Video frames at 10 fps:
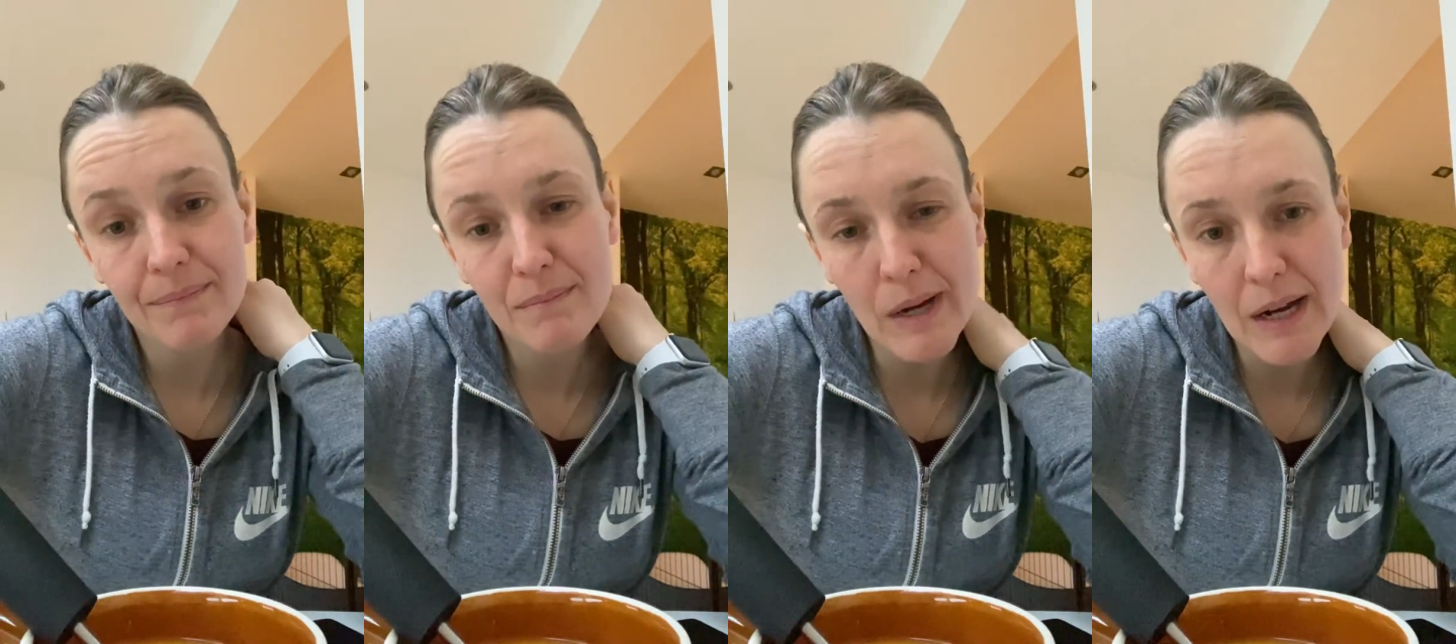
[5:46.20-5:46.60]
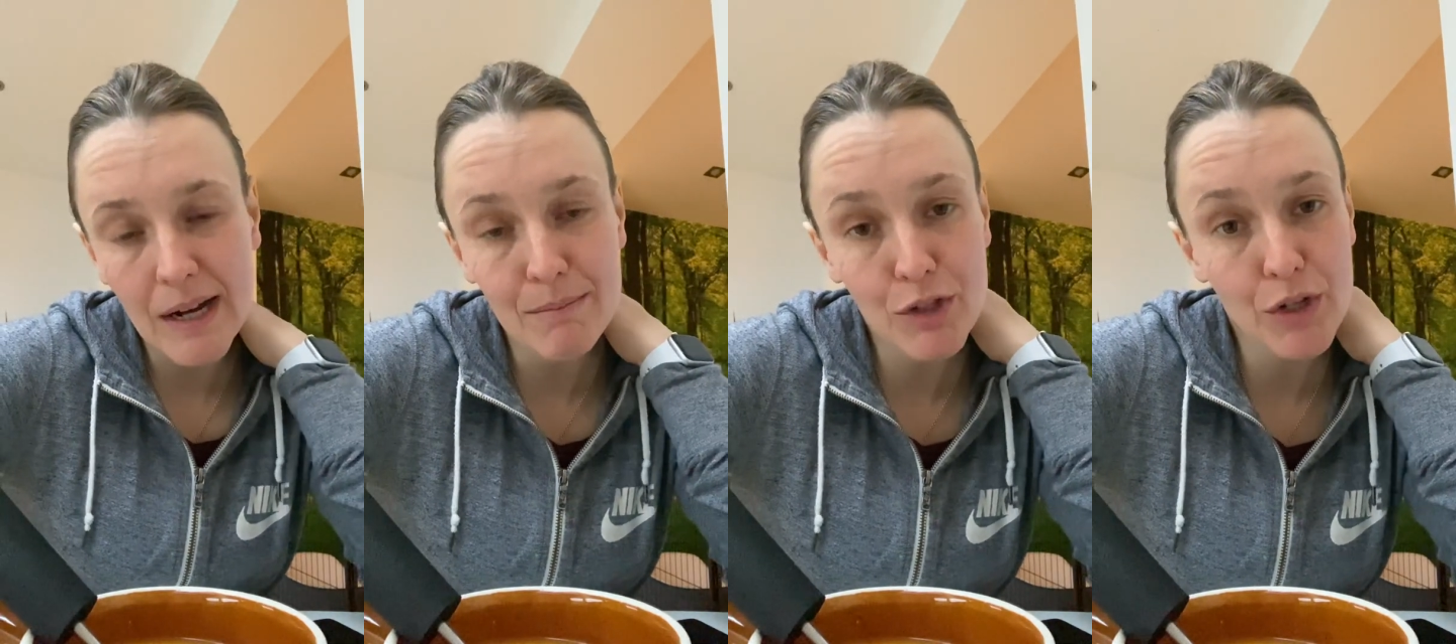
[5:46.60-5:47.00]
but
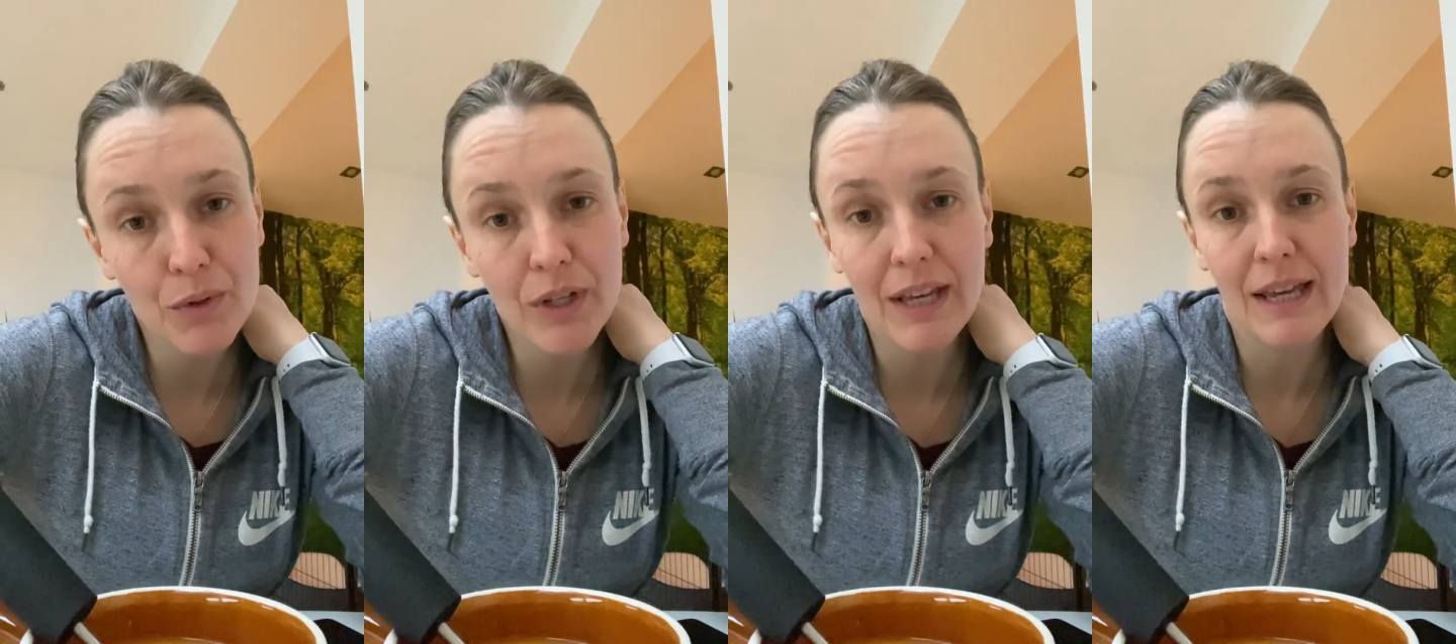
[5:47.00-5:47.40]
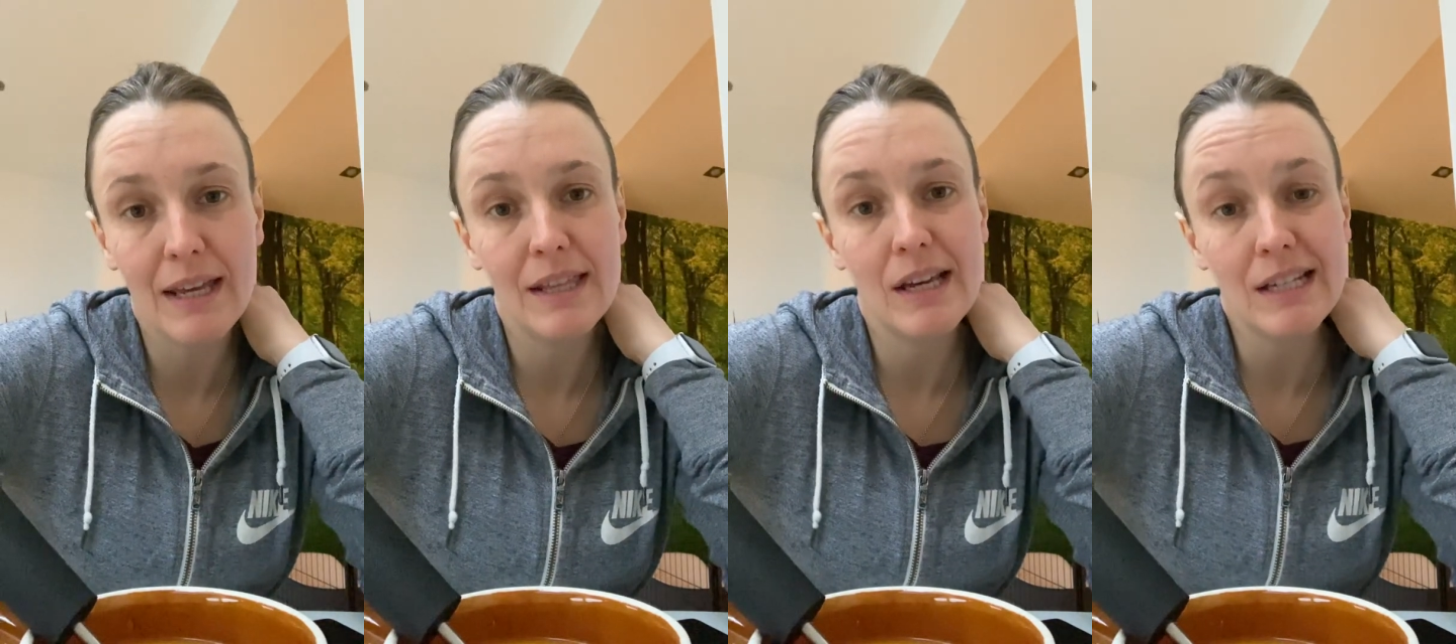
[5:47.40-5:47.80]
I'm doing okay.
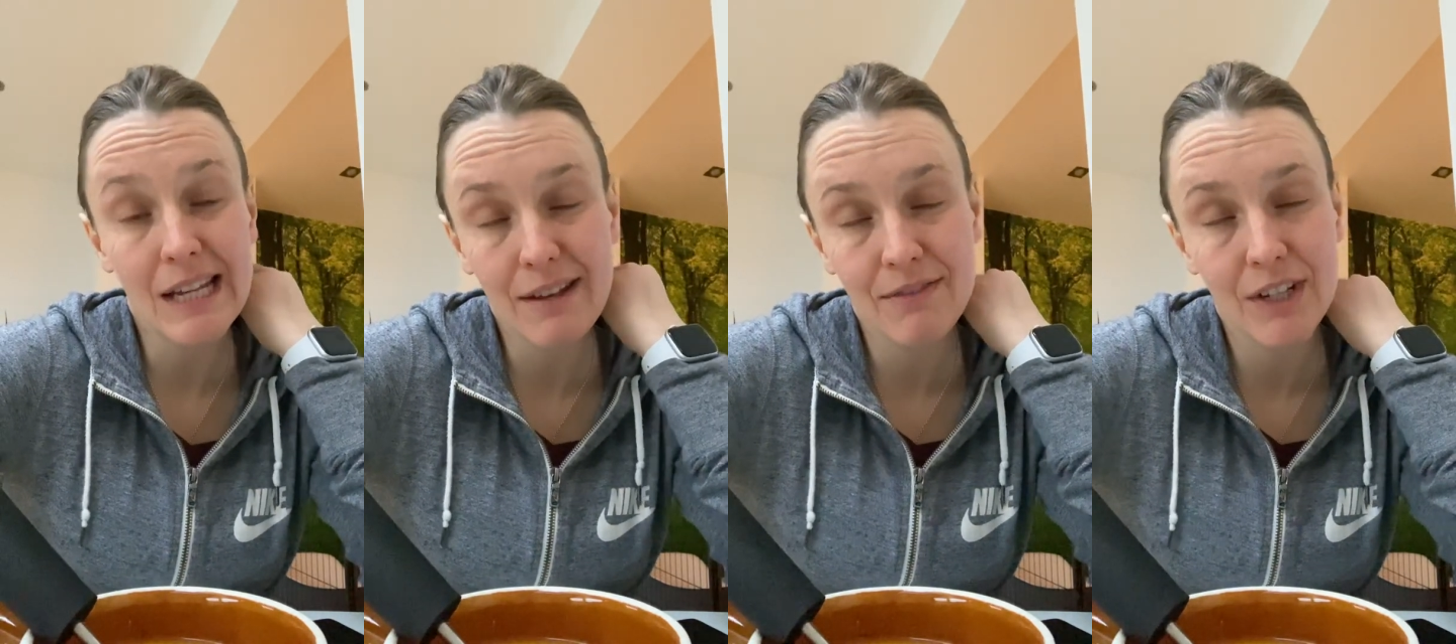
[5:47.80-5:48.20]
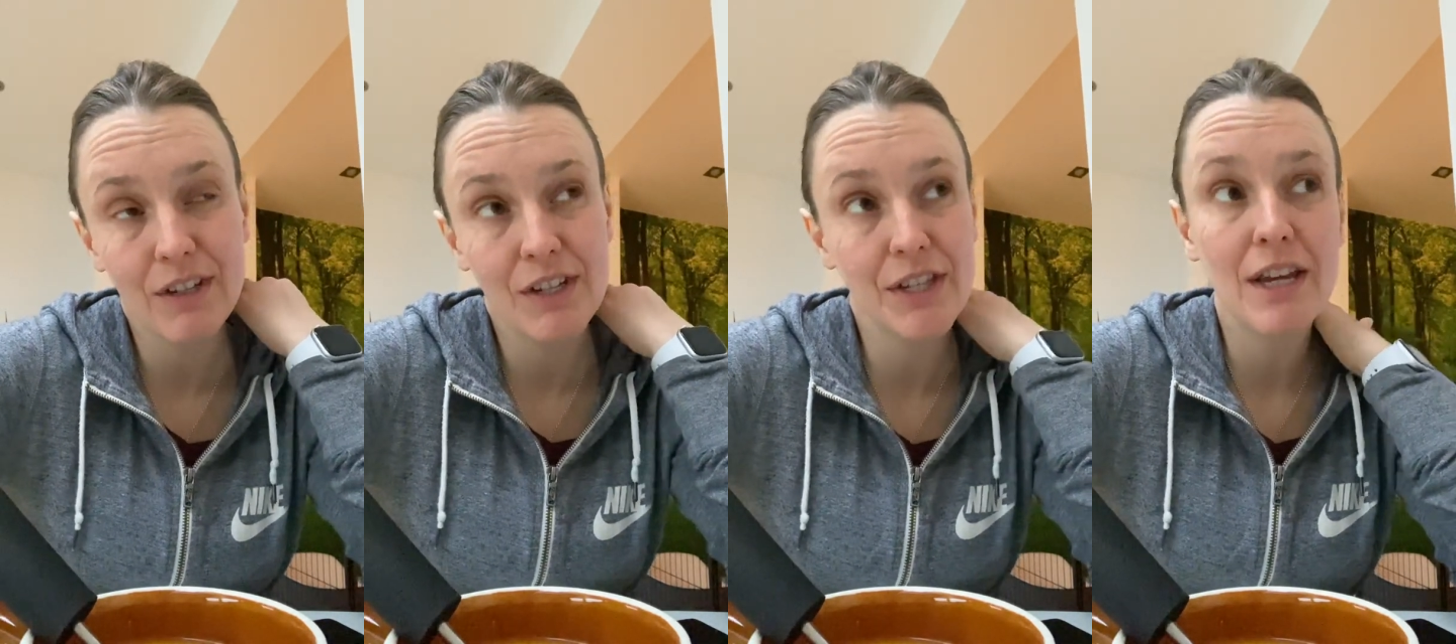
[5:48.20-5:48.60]

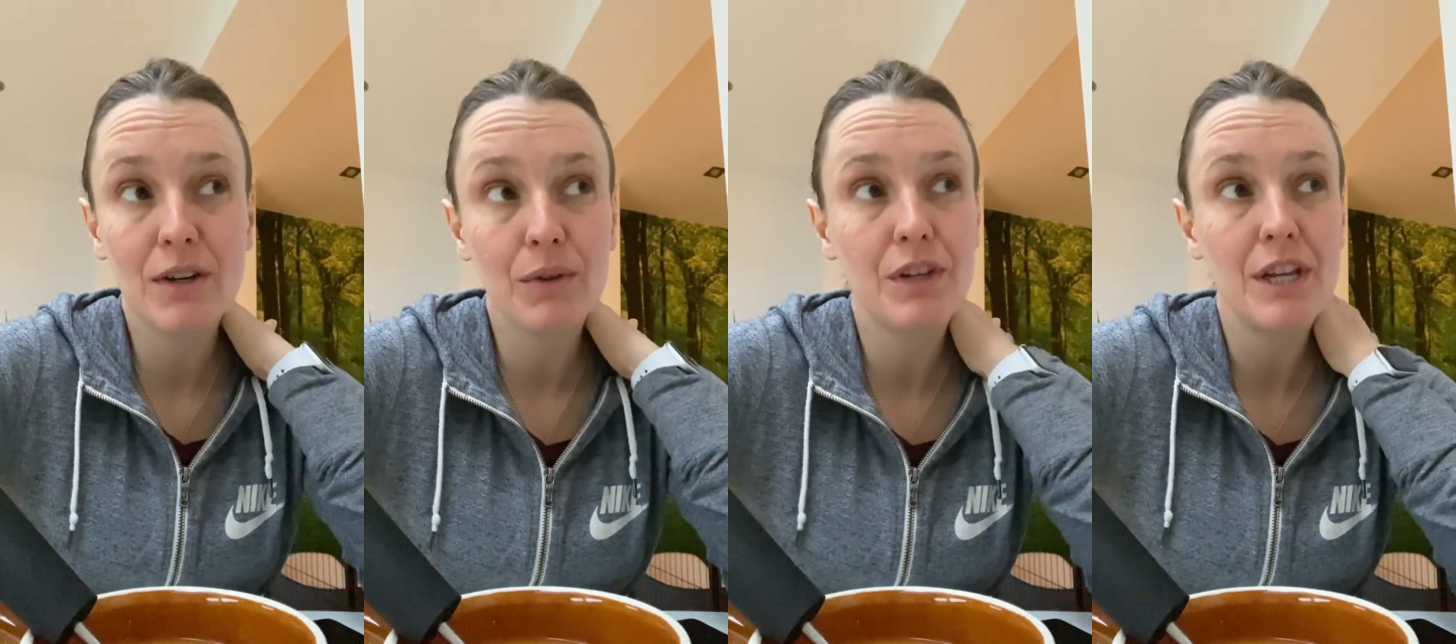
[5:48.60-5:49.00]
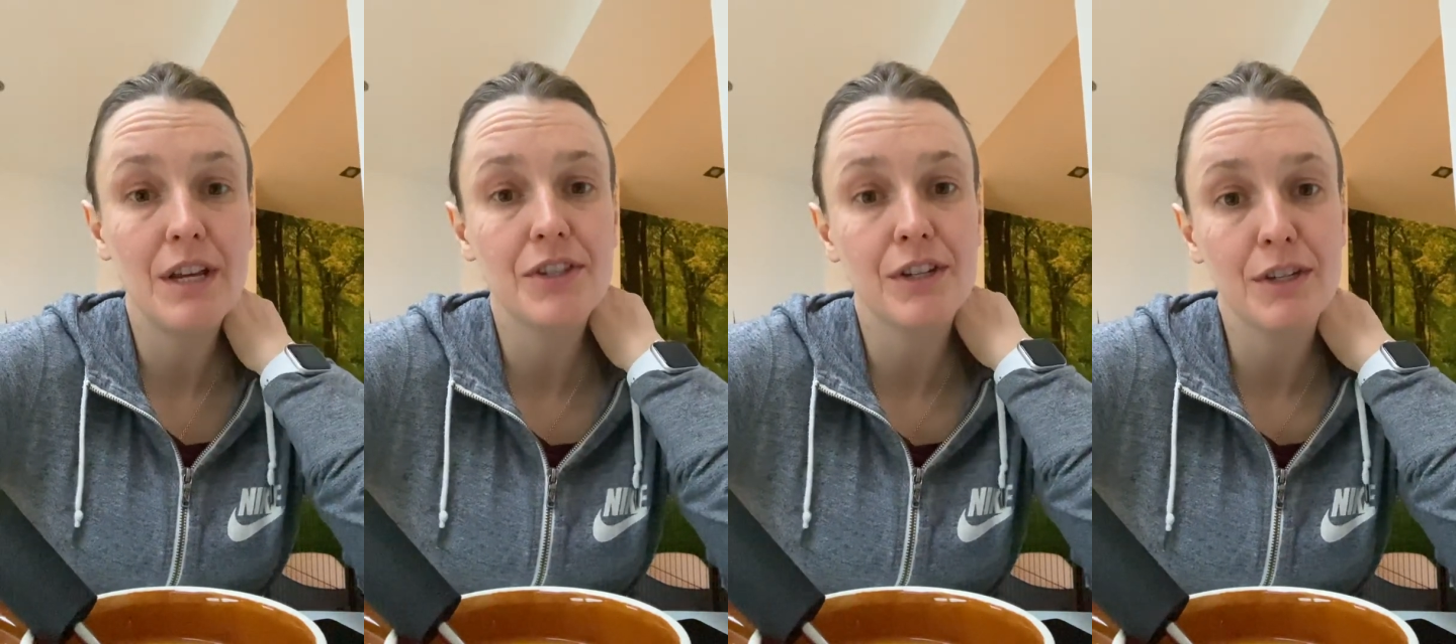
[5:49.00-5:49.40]
Definitely cycle 3
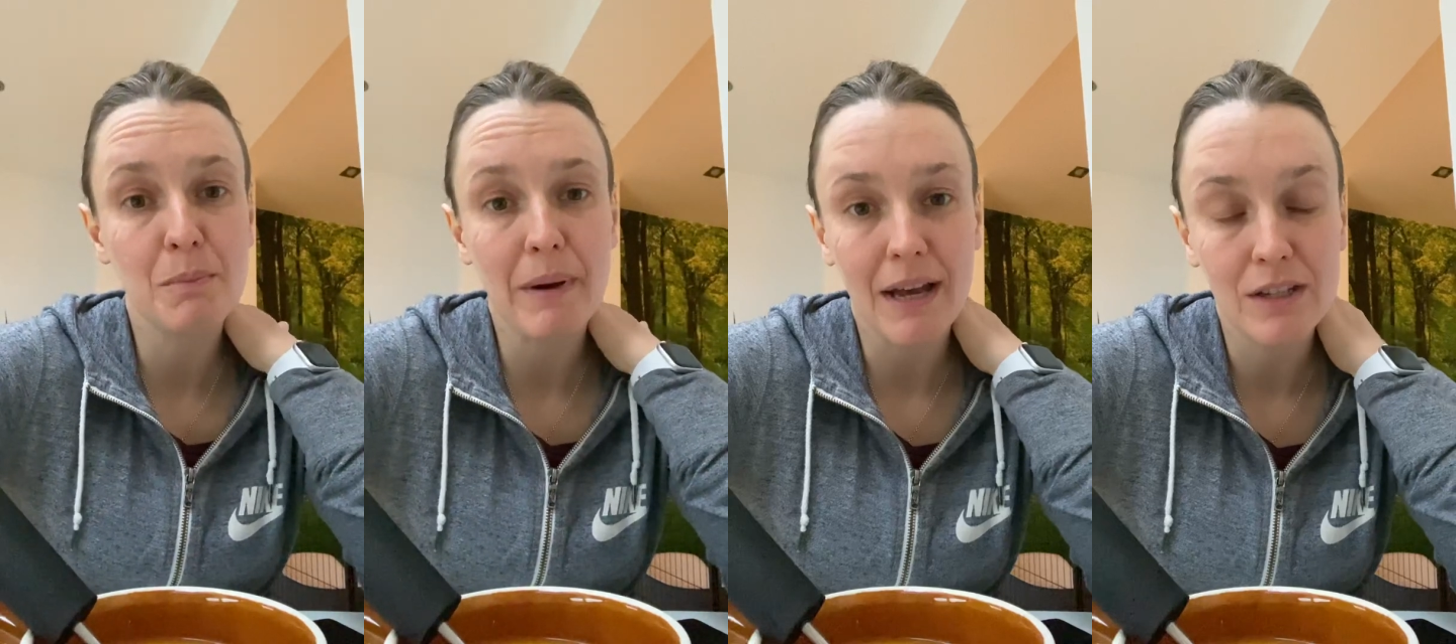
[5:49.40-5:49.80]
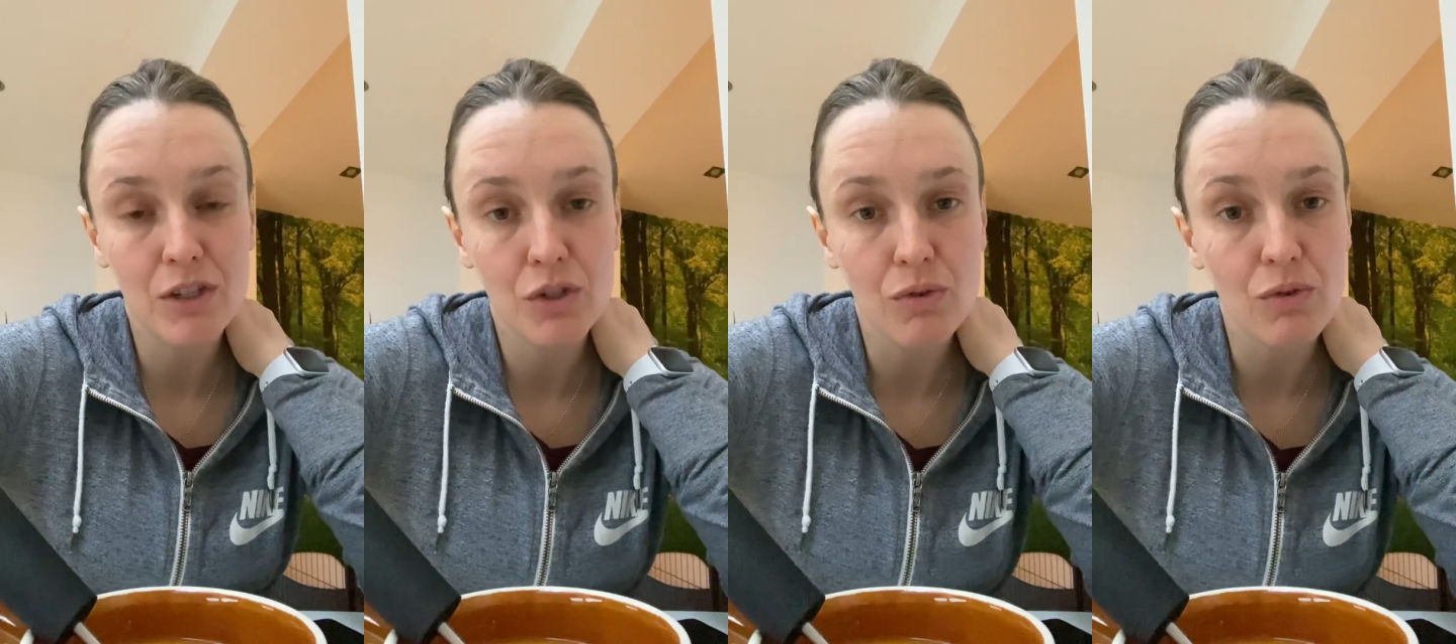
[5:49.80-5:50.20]
isn't as bad,
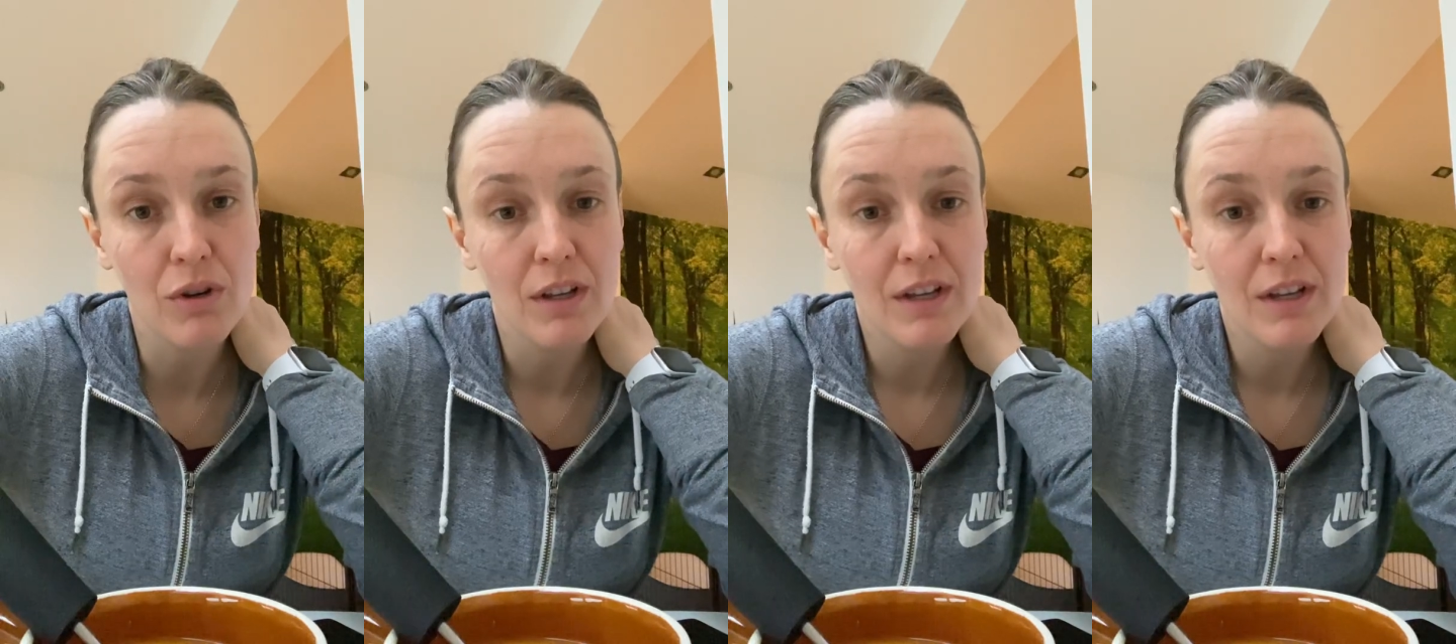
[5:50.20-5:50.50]
so